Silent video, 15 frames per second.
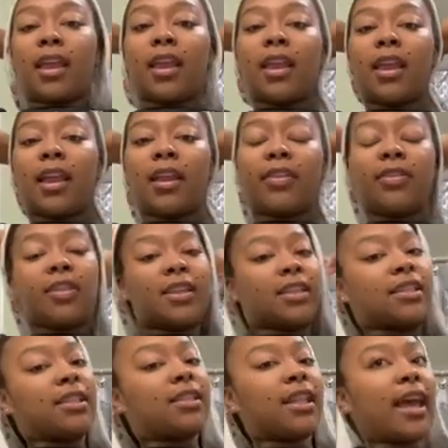And
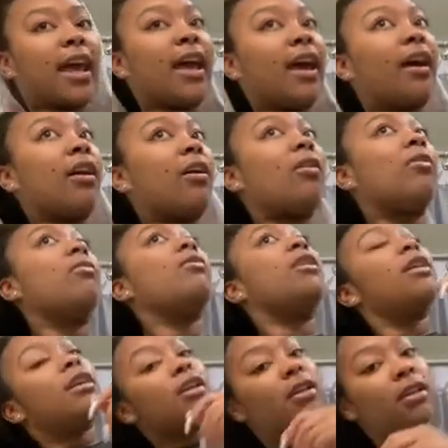this is how
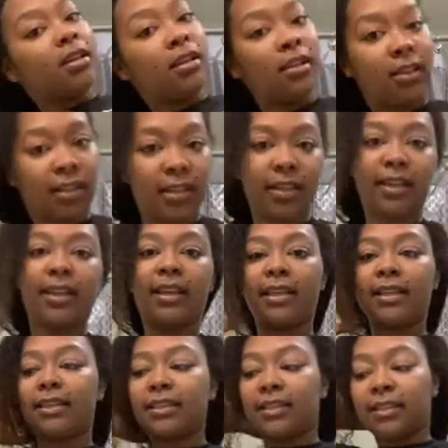
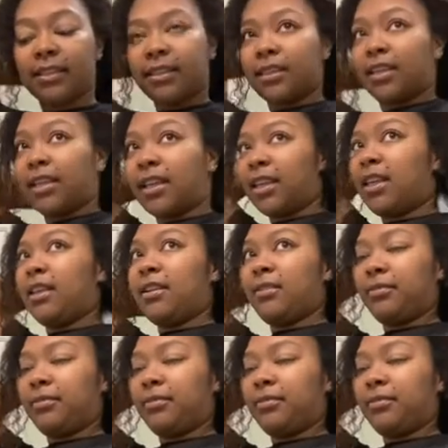it's looking.